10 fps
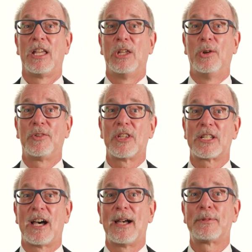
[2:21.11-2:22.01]
Use the
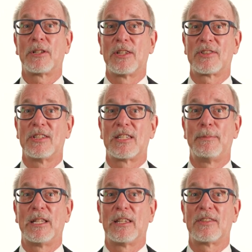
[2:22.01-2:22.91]
time to listen, to
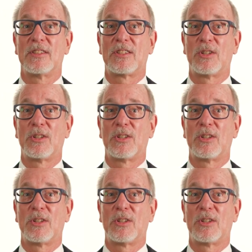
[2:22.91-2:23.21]
be listened